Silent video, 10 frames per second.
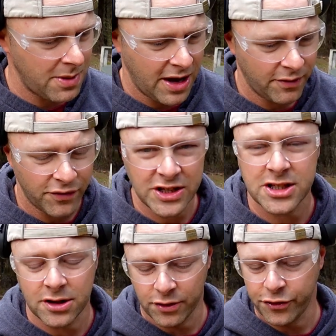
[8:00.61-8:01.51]
may
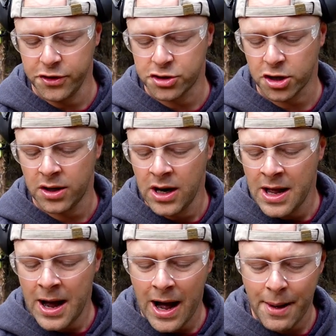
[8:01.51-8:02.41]
visit in the future.
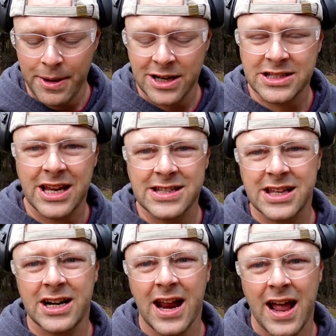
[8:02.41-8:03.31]
Uh, and it says
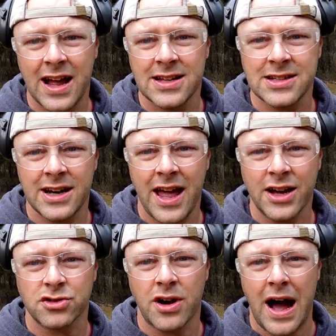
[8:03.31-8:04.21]
that it has an
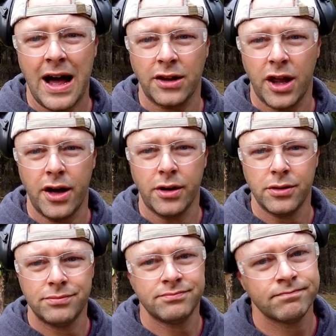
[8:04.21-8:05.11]
extra hot load.